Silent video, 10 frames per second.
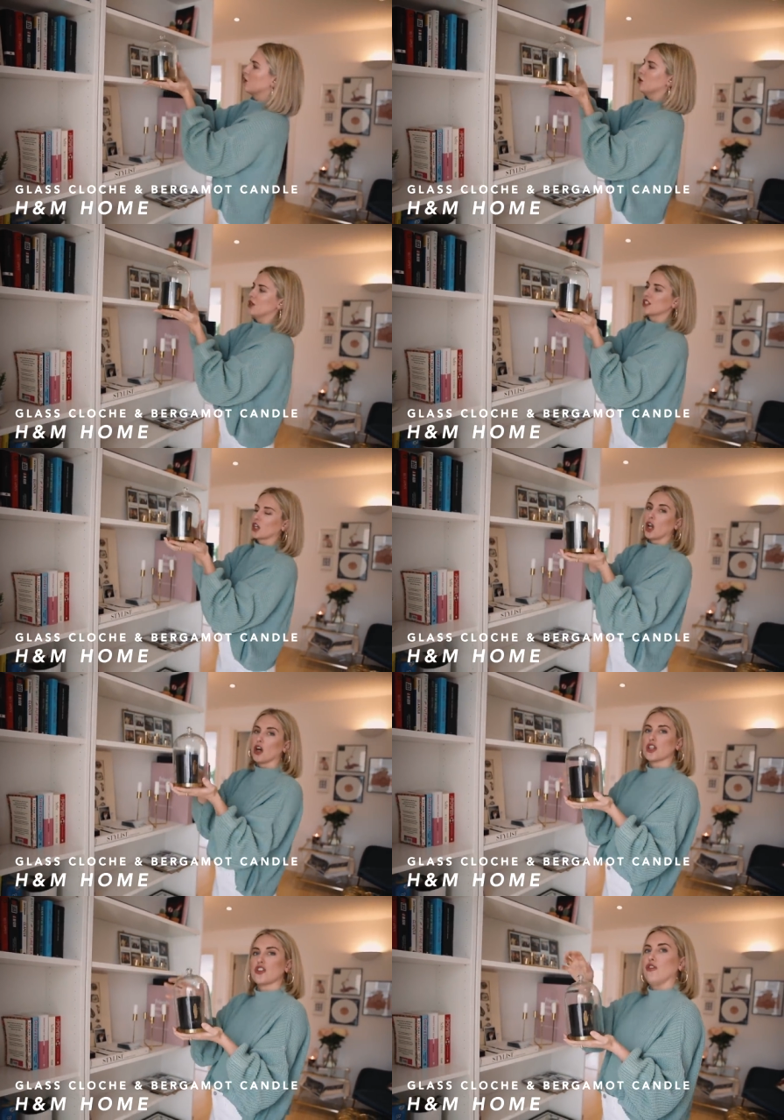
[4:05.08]
cool. It's a
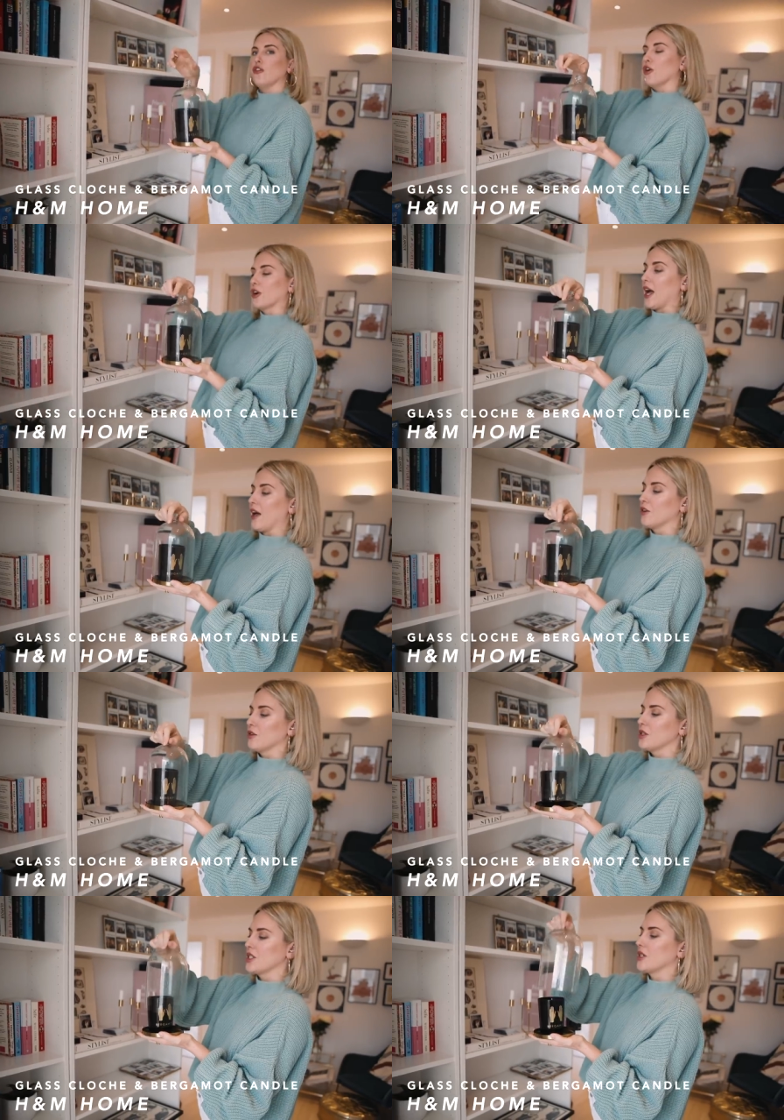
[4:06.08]
cloche for
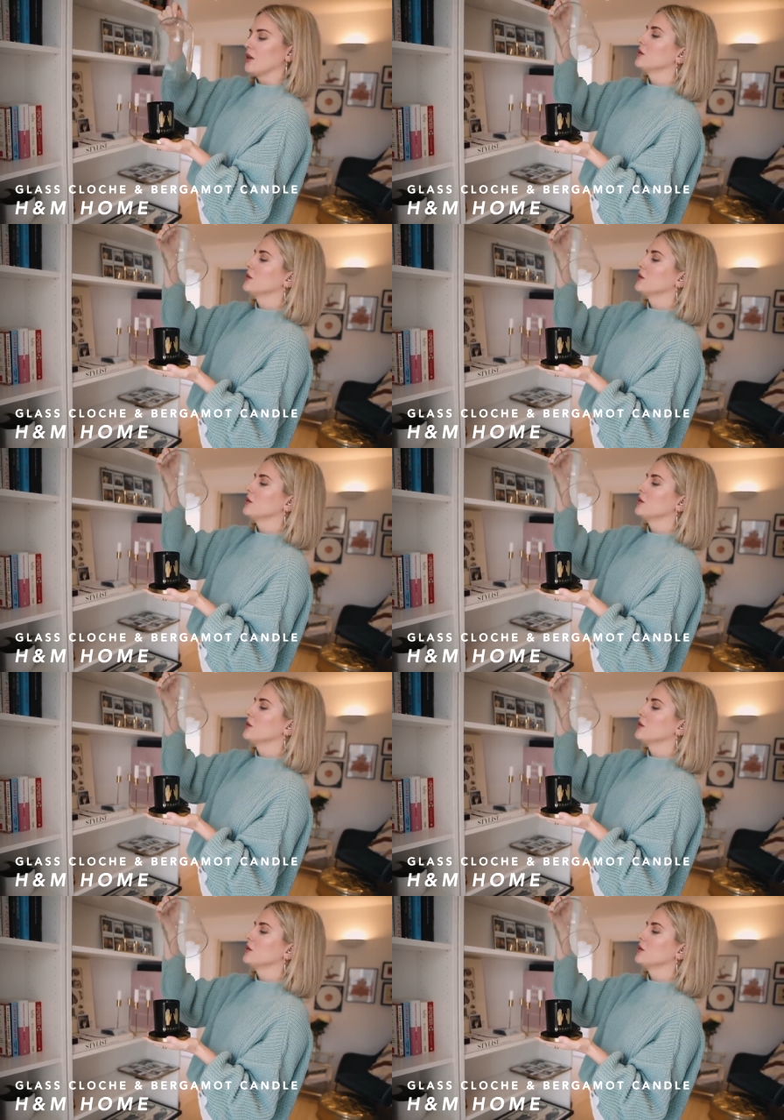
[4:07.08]
candles.